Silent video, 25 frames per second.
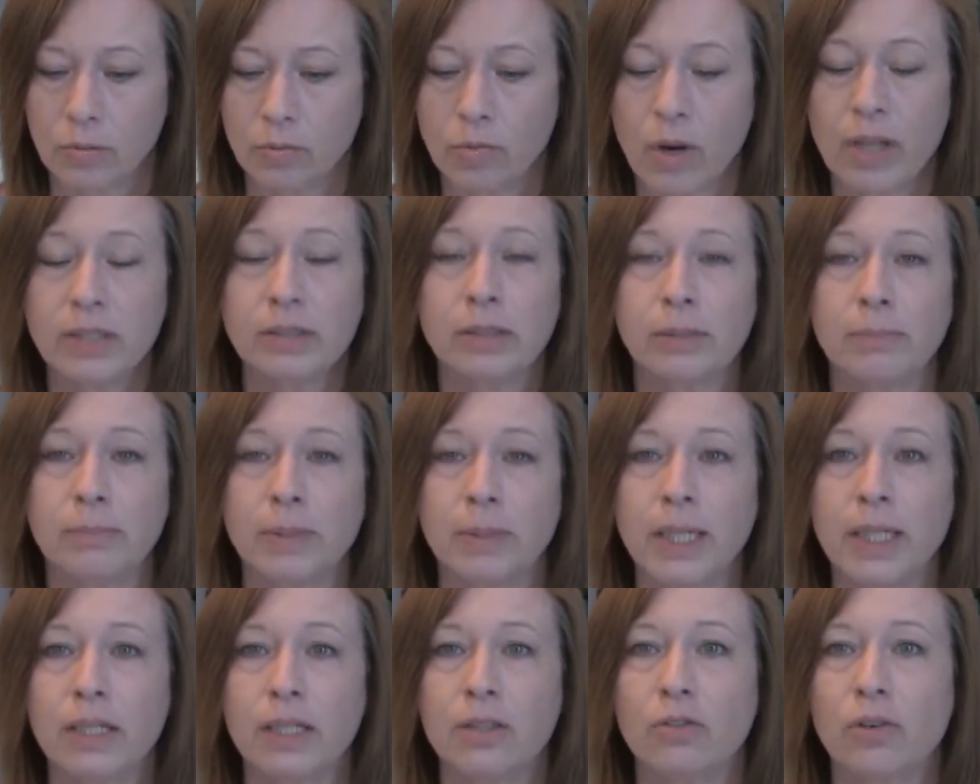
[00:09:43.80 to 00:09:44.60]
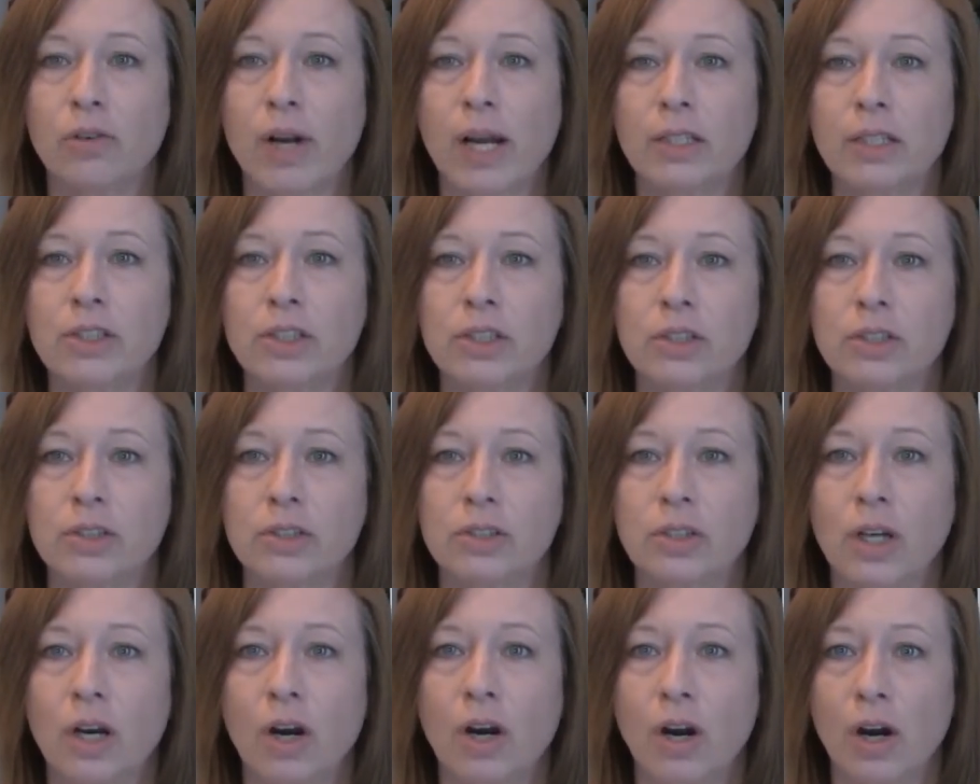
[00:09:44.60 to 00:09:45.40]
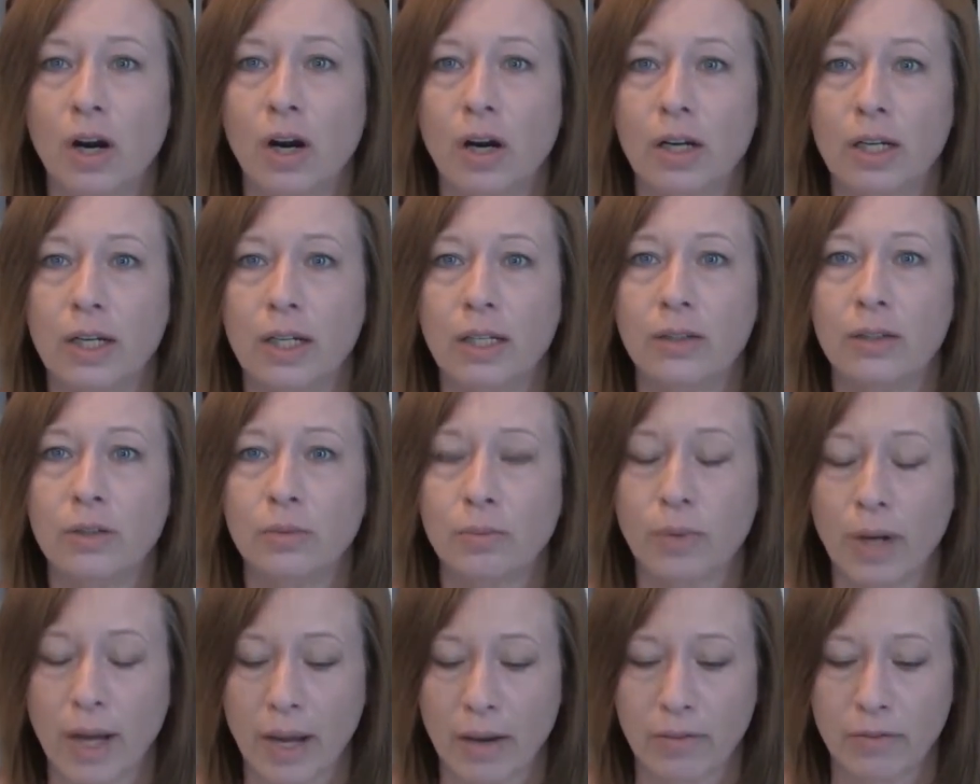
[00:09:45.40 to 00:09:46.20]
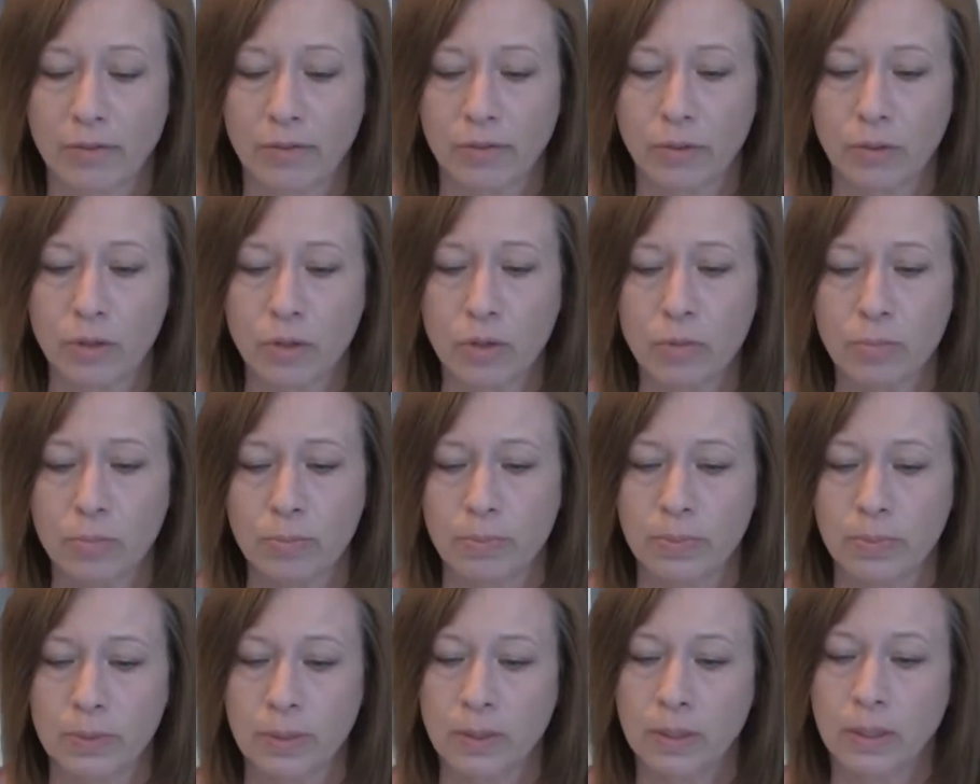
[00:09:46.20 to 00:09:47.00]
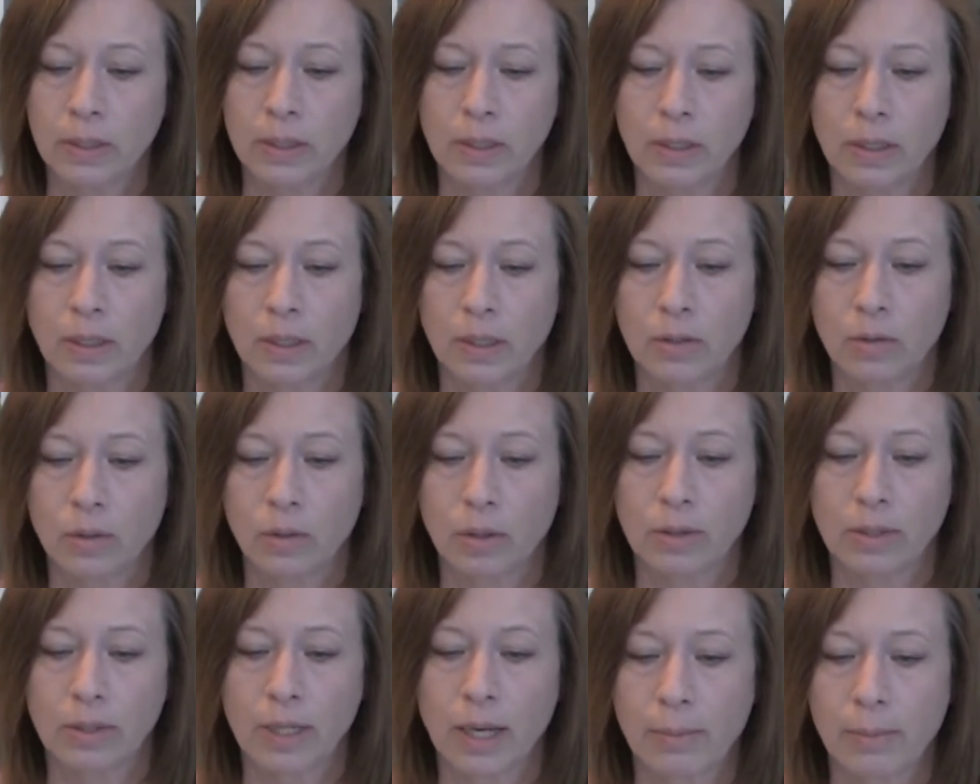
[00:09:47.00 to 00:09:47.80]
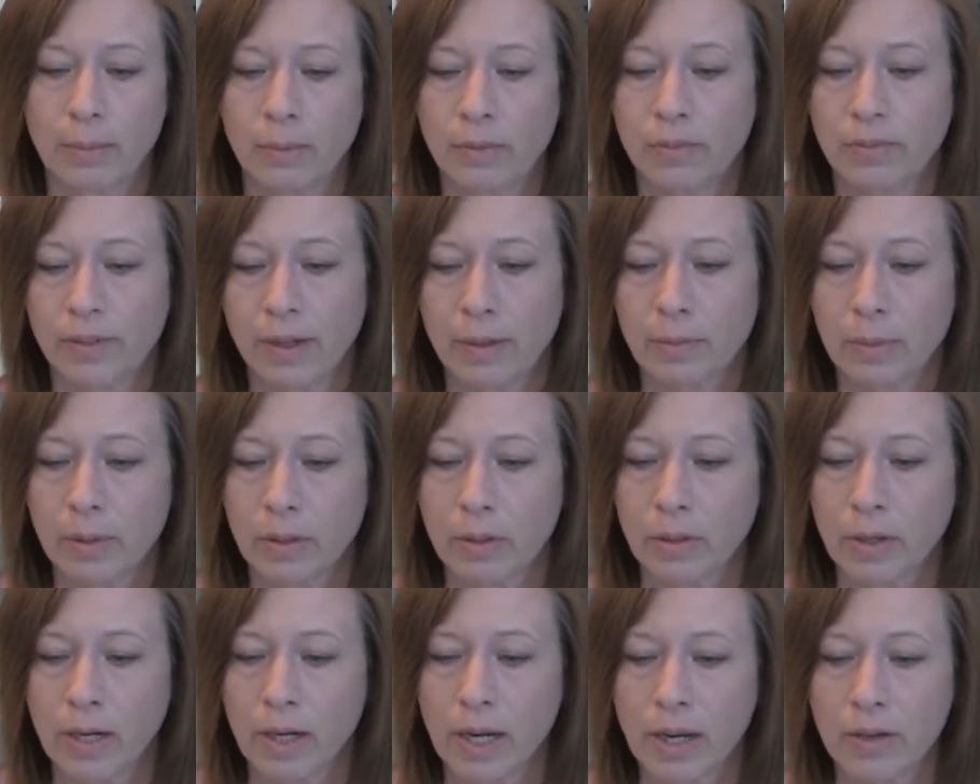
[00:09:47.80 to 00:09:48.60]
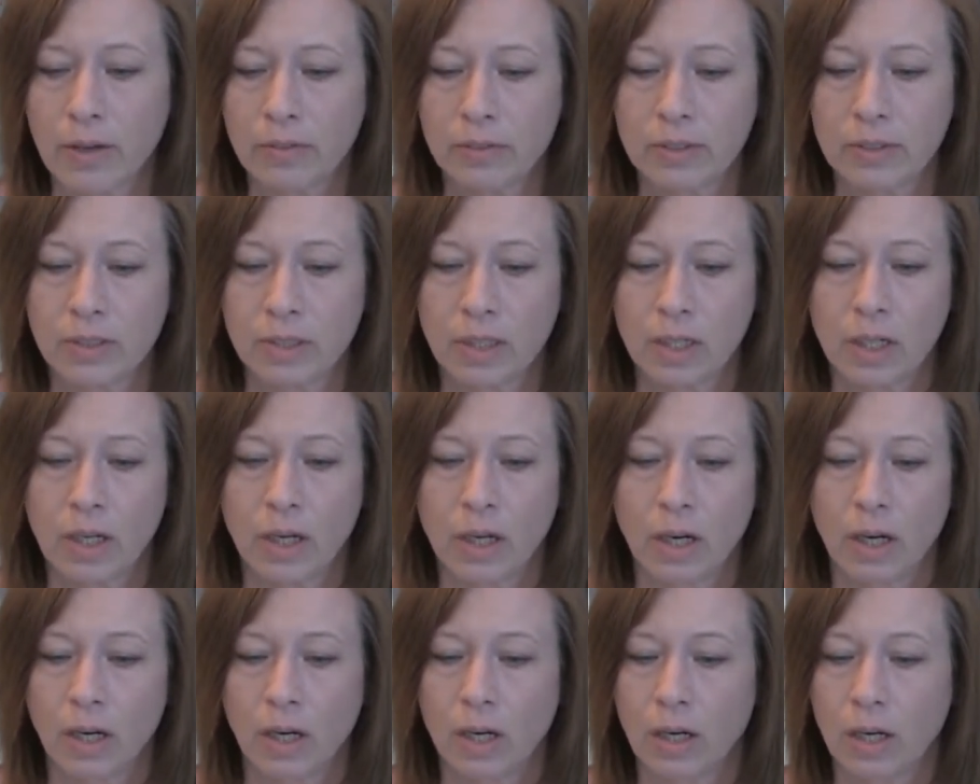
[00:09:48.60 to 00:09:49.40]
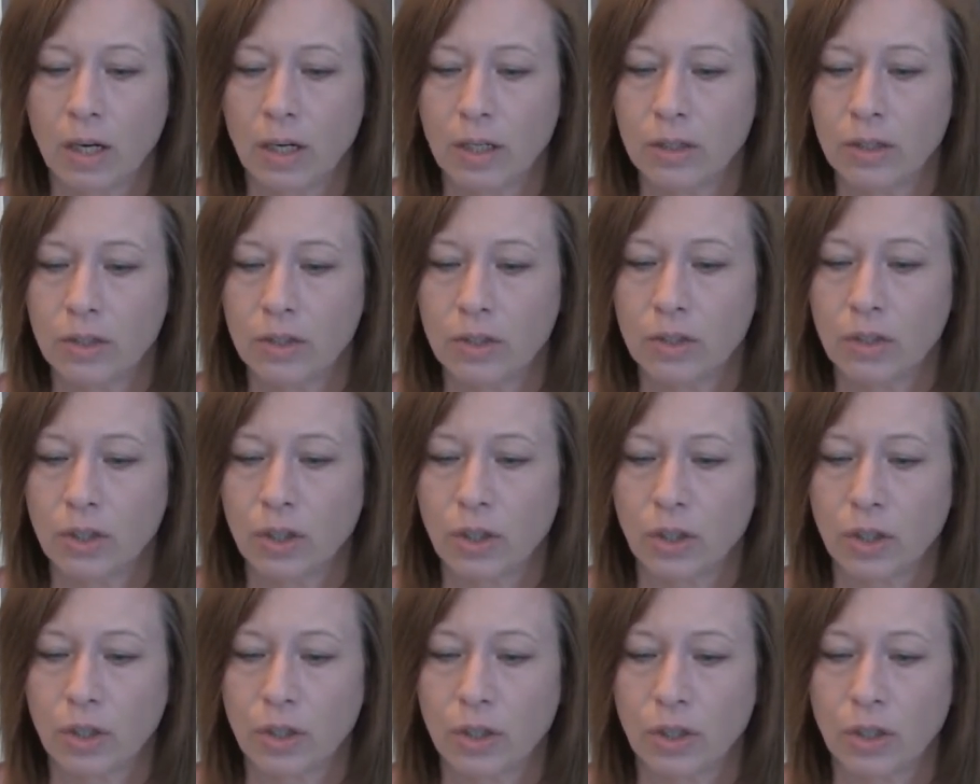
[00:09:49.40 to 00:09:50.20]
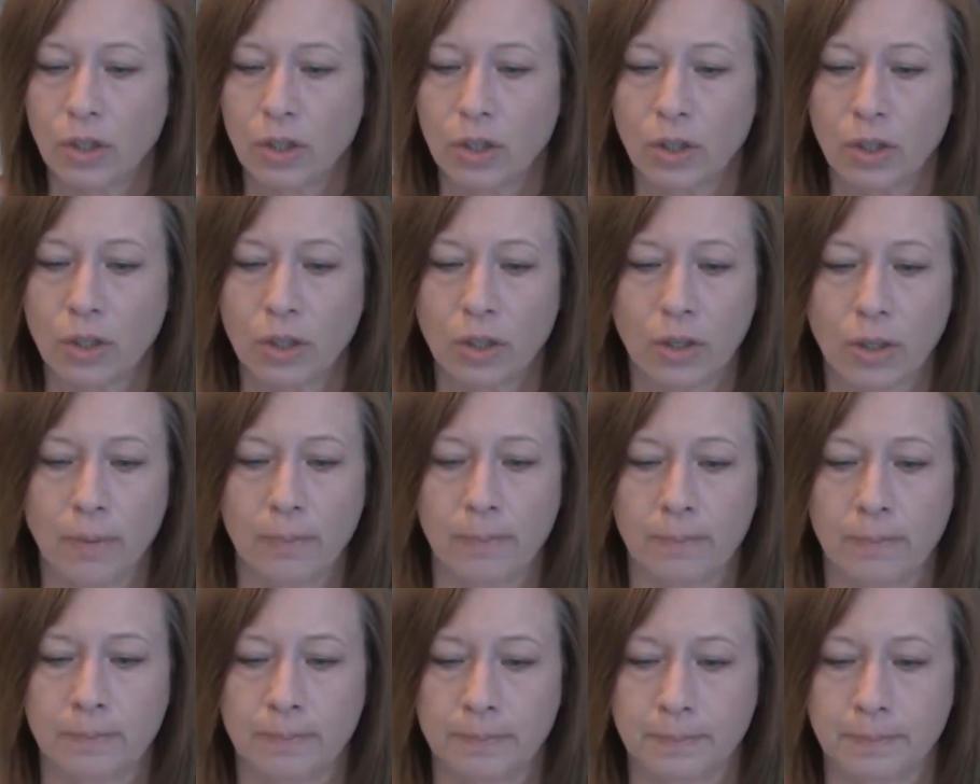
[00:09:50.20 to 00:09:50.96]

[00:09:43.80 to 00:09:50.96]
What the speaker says: recipe and directions are in the RAV group, North Cabin Fiber Crafts, under